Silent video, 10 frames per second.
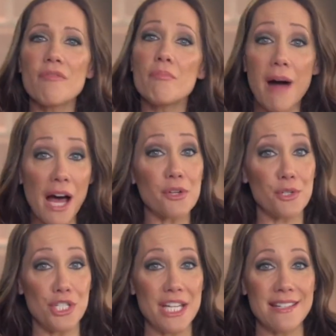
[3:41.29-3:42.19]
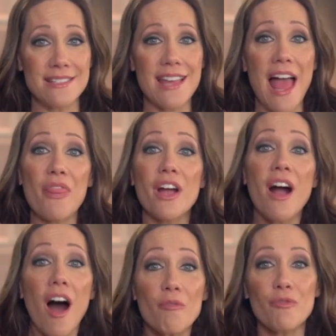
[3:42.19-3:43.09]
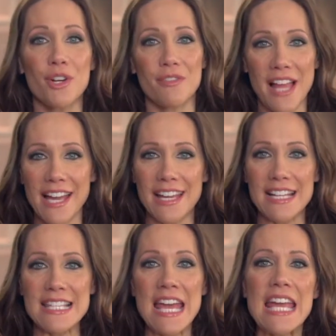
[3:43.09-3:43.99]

of modern jeans and the comfort of leggings